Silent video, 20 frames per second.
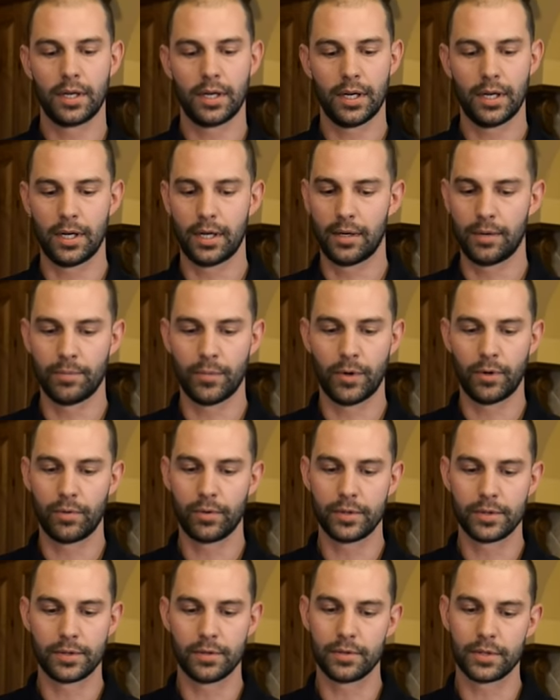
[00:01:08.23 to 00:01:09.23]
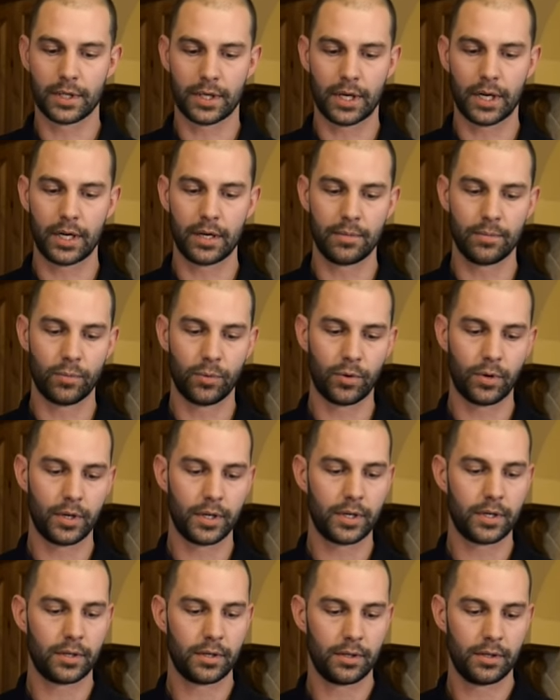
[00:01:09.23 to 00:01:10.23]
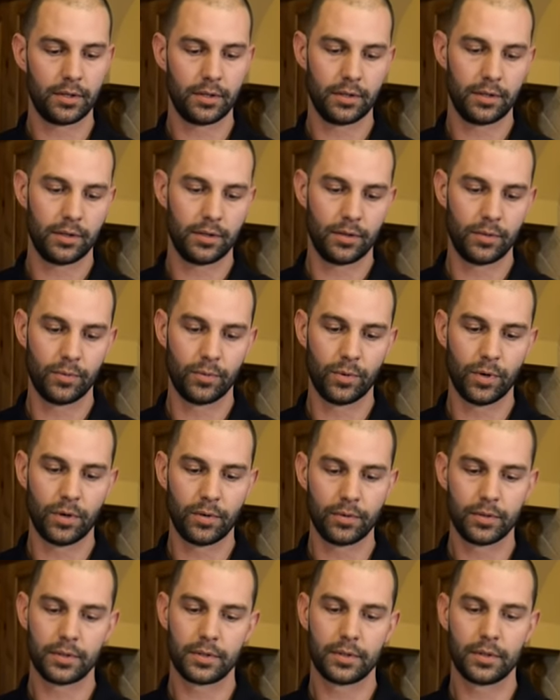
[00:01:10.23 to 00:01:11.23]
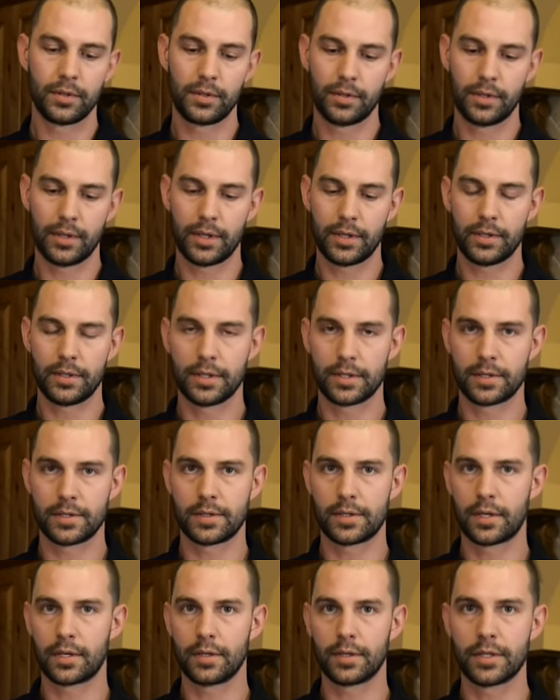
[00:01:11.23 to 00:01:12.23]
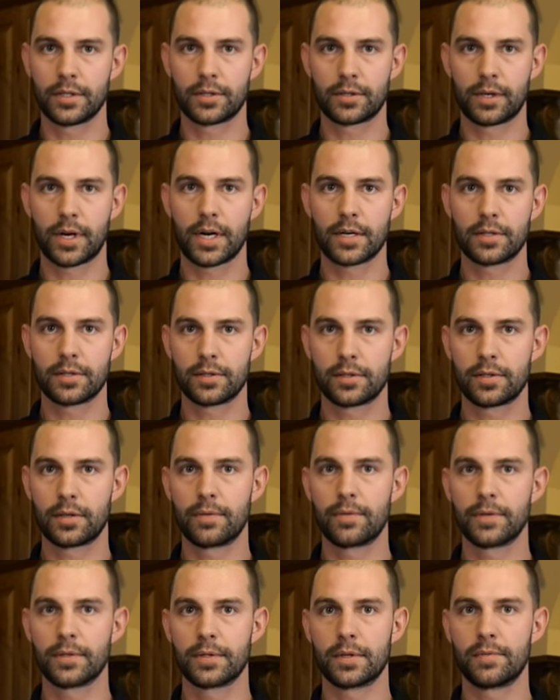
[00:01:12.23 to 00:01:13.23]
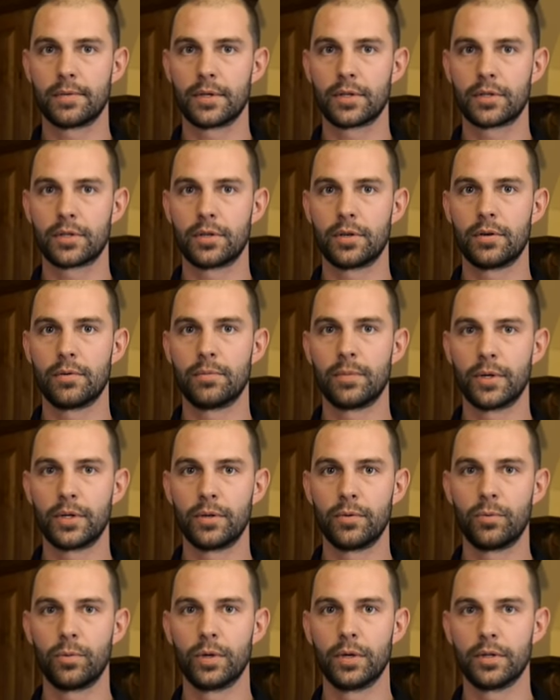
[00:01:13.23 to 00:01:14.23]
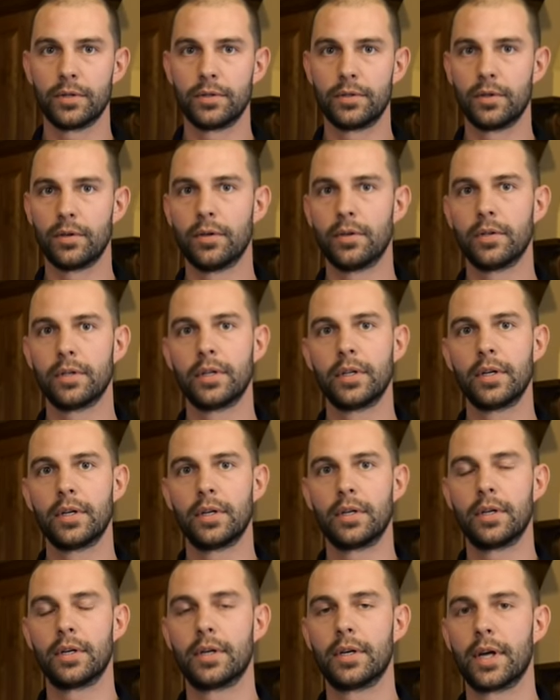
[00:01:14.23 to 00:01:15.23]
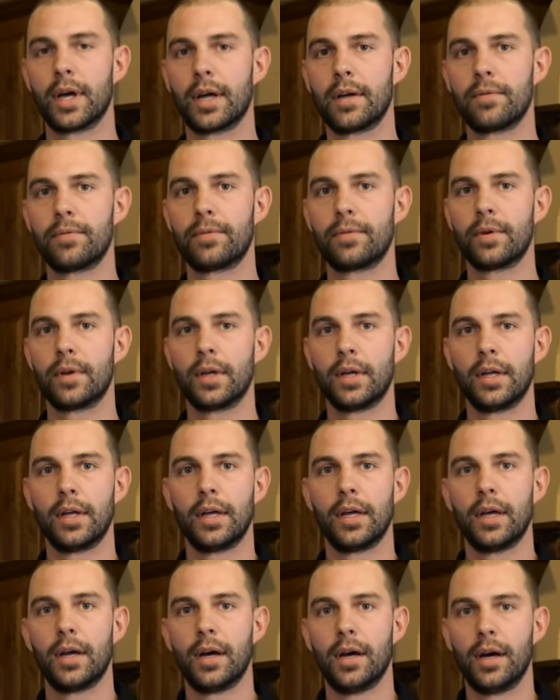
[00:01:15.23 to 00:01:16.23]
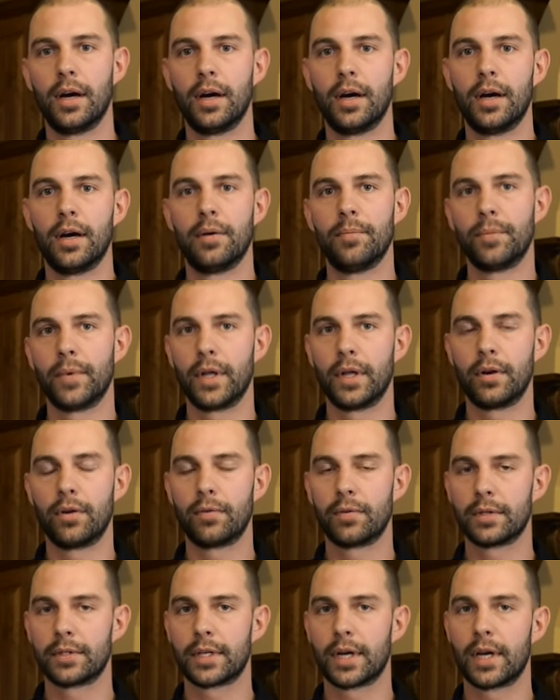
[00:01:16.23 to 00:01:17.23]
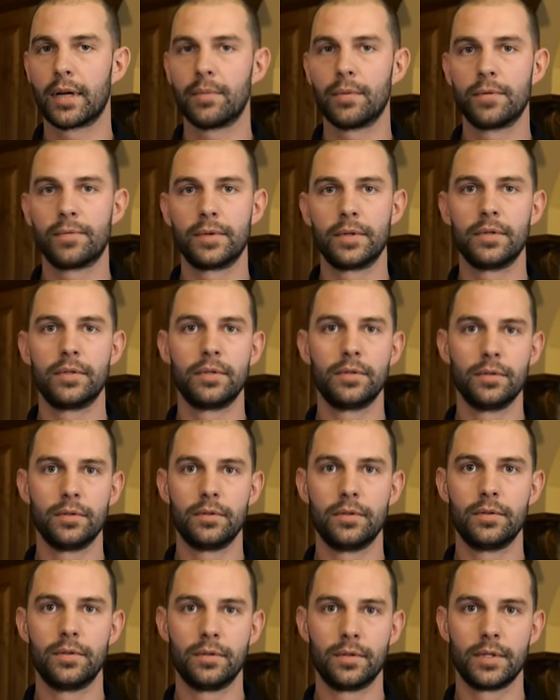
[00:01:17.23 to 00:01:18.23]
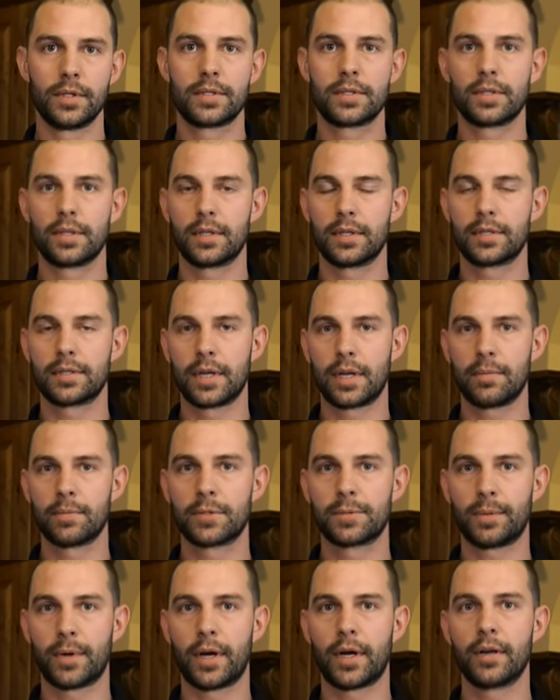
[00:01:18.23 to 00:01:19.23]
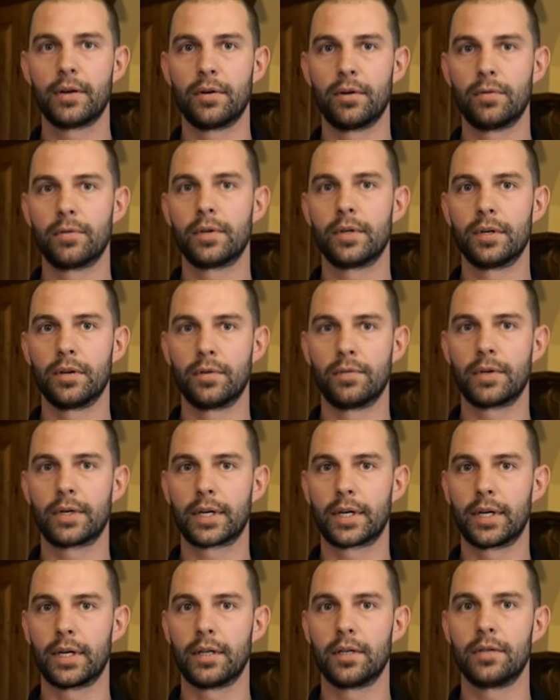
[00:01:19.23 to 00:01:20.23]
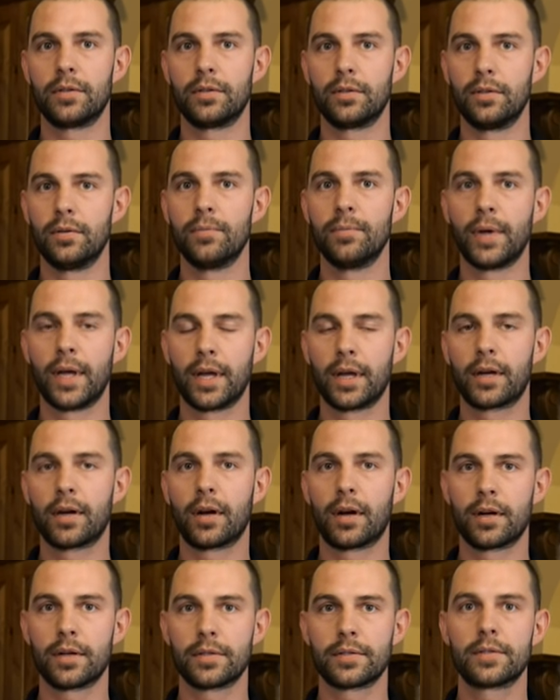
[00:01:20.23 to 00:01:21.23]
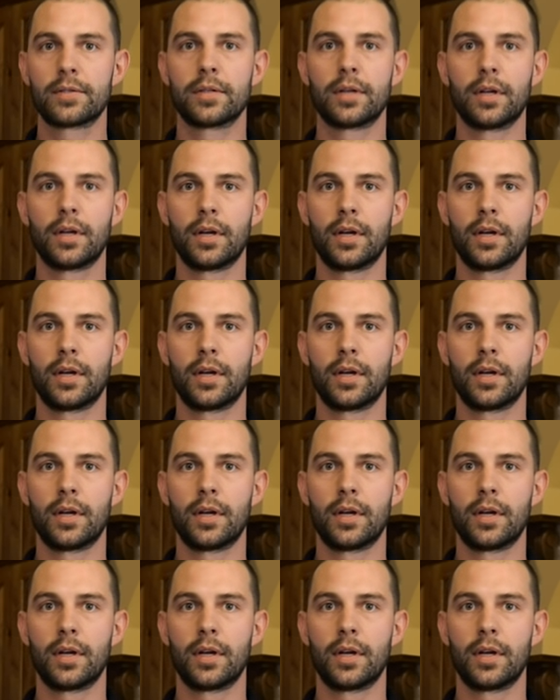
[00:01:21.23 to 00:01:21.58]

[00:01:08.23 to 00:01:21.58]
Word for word: Um, always use a cutting board. You won't necessarily scratch the surface of your stone, but you will dull your knife. Um, and over time, if you do, do, this in the same spot over and over again, you may cause